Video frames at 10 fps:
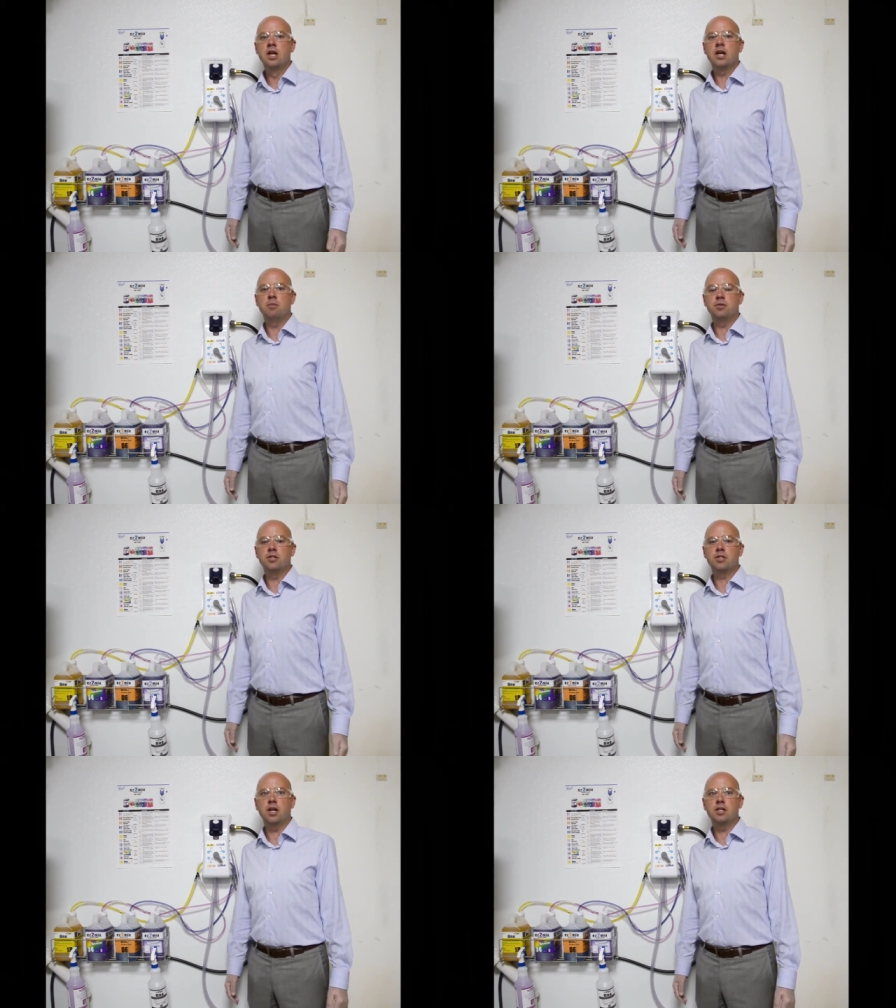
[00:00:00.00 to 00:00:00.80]
and
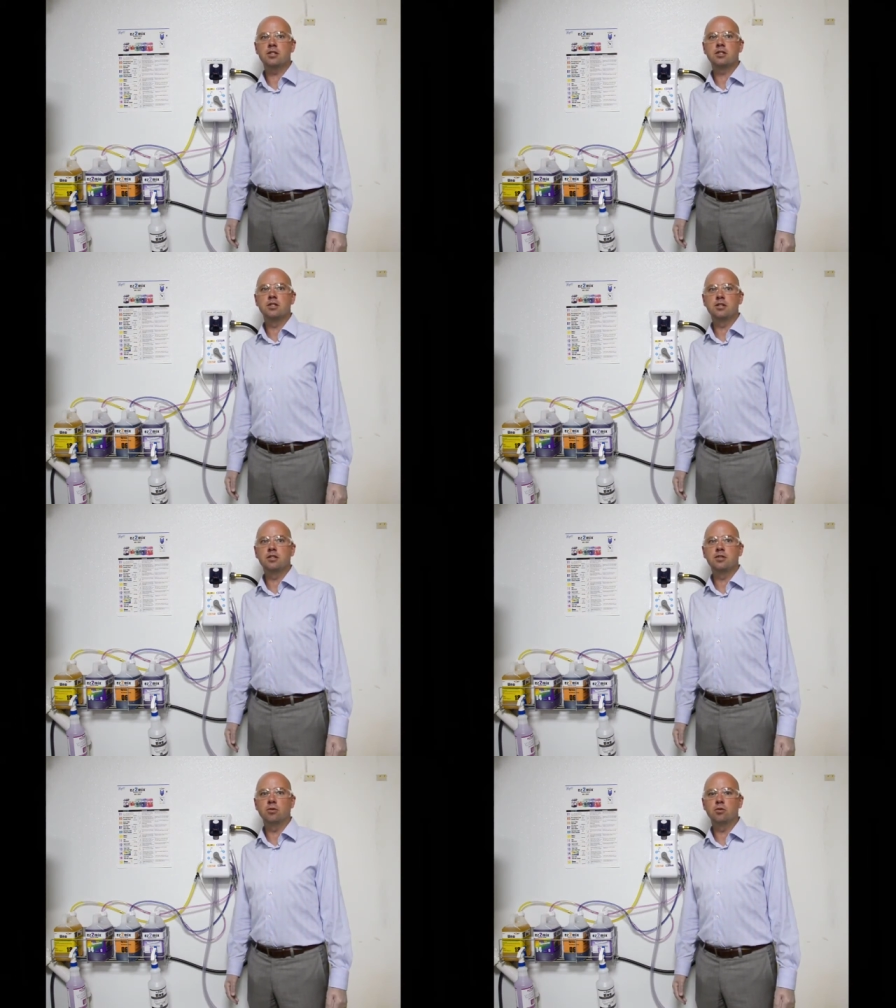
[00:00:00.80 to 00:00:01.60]
precise
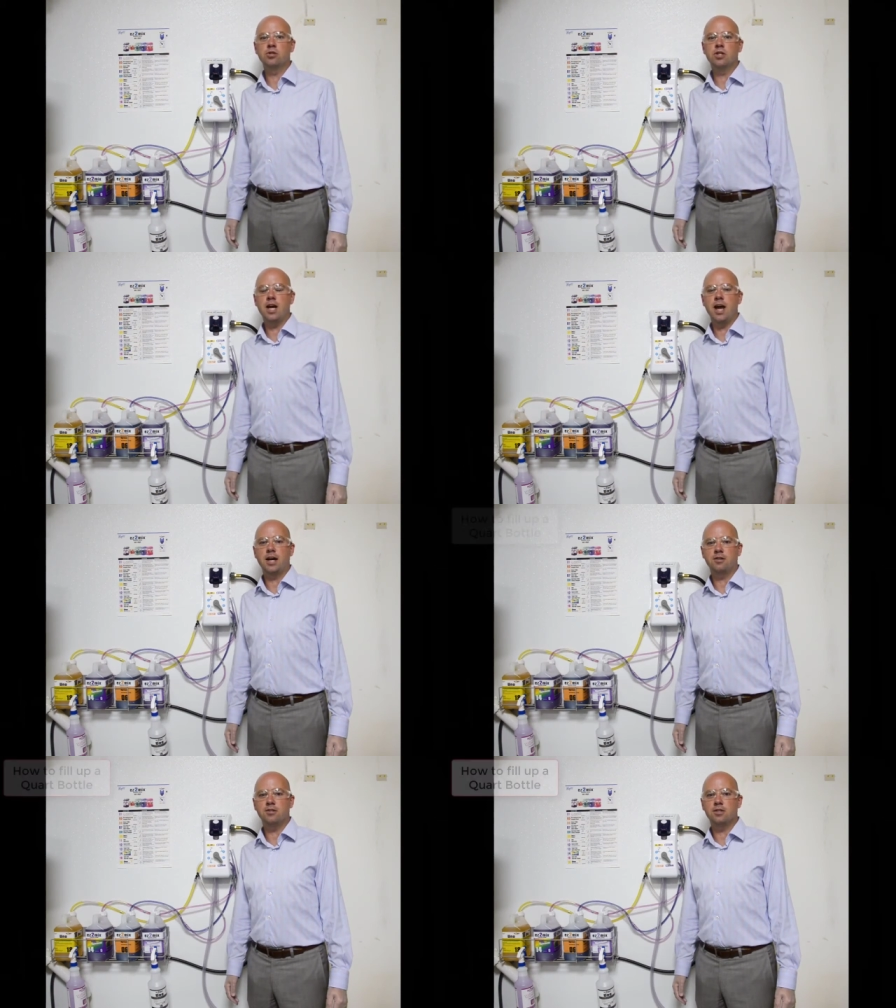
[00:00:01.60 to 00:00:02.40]
dilution
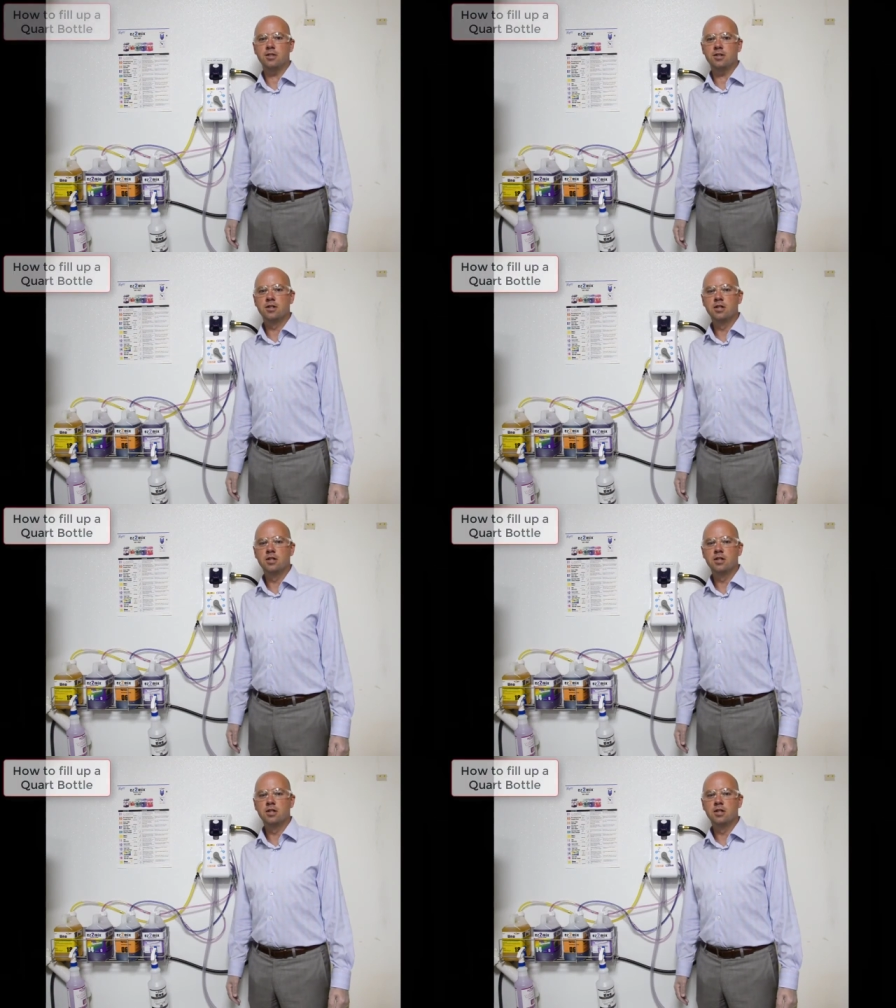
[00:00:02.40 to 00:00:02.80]
accuracy.